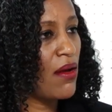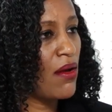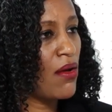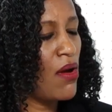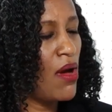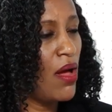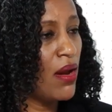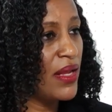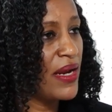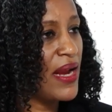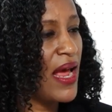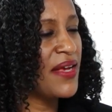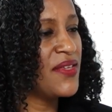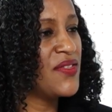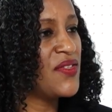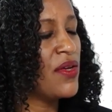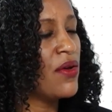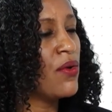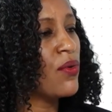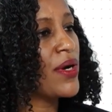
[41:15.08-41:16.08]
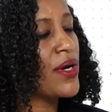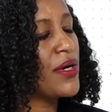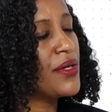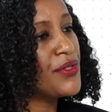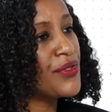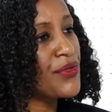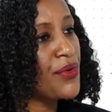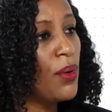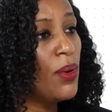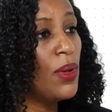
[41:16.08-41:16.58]
colonizing or
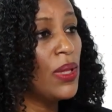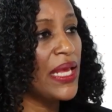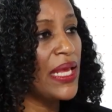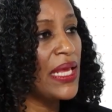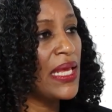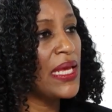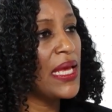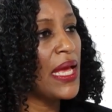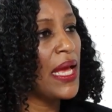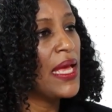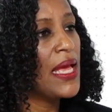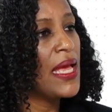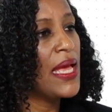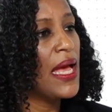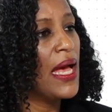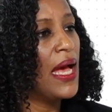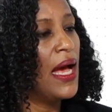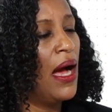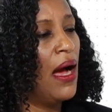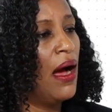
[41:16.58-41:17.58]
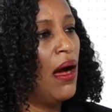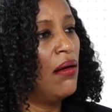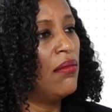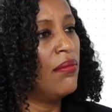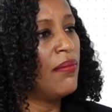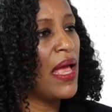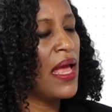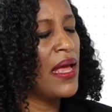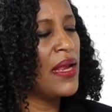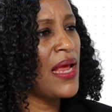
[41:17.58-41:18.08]
controlling?
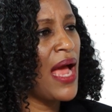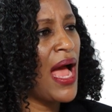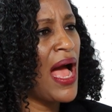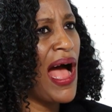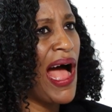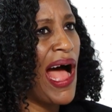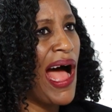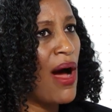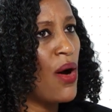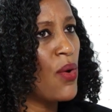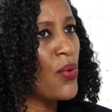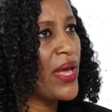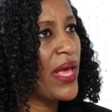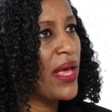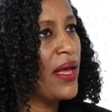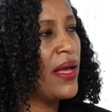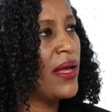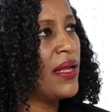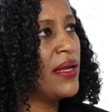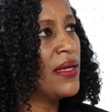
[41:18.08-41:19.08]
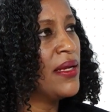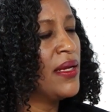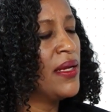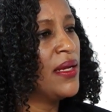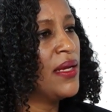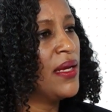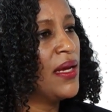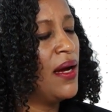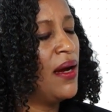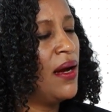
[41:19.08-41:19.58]
And how can
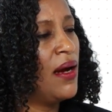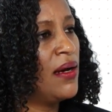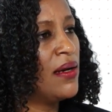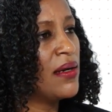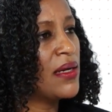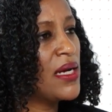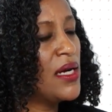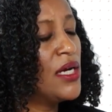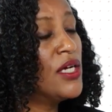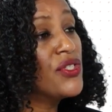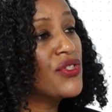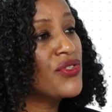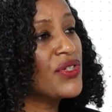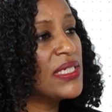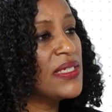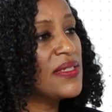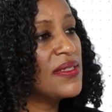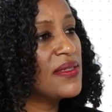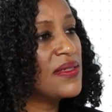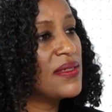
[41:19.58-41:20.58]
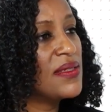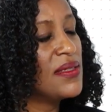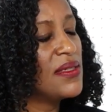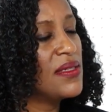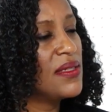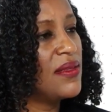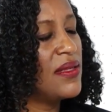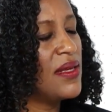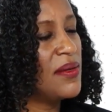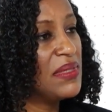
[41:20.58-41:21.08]
countries
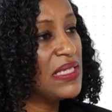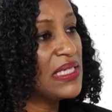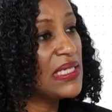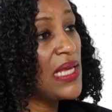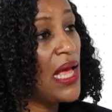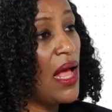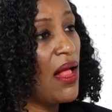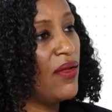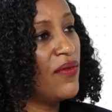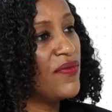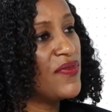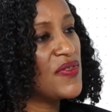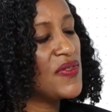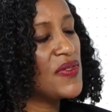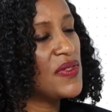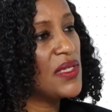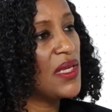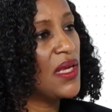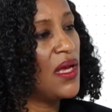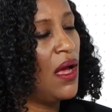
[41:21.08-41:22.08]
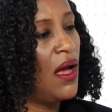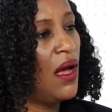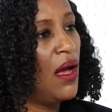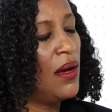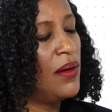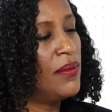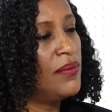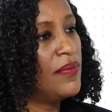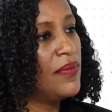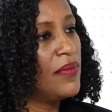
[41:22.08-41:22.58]
themselves
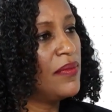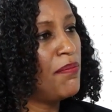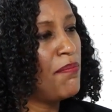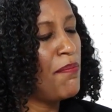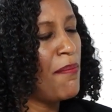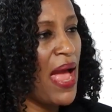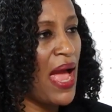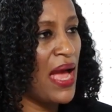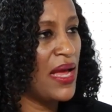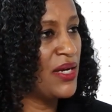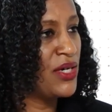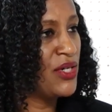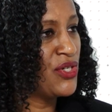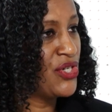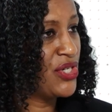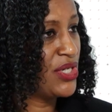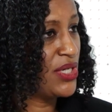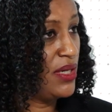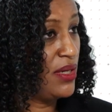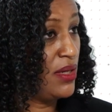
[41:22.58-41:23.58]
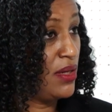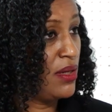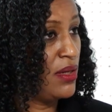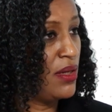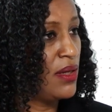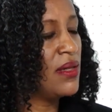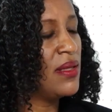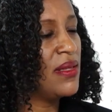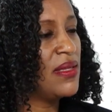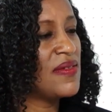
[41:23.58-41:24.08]
manage
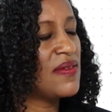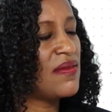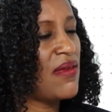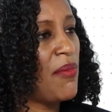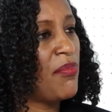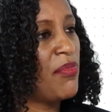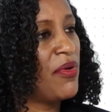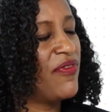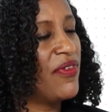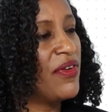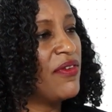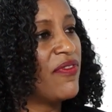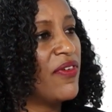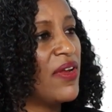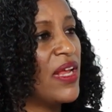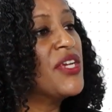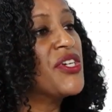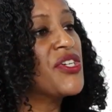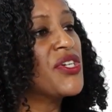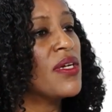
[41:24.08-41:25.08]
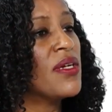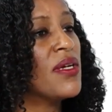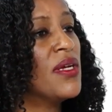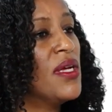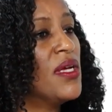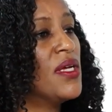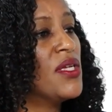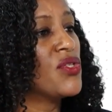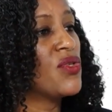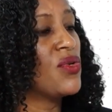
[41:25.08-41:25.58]
this type of inflation
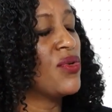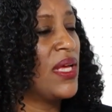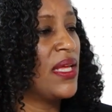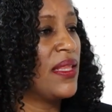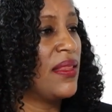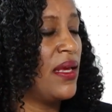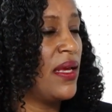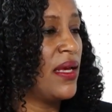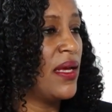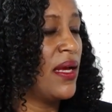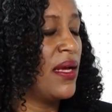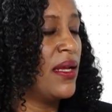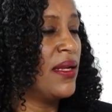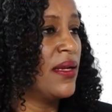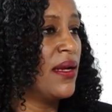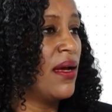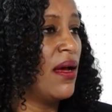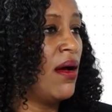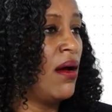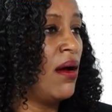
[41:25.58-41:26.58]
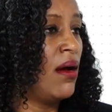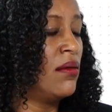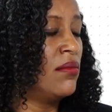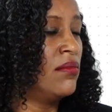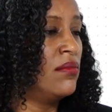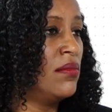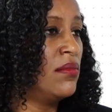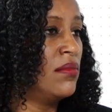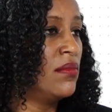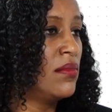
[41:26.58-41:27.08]
so that they can
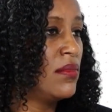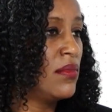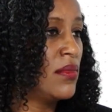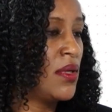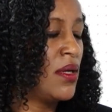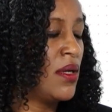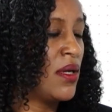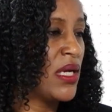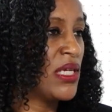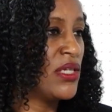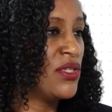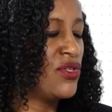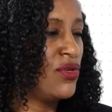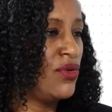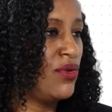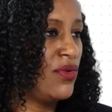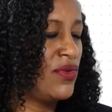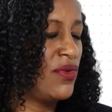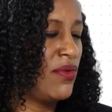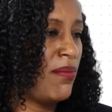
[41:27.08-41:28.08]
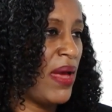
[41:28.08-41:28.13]
continue to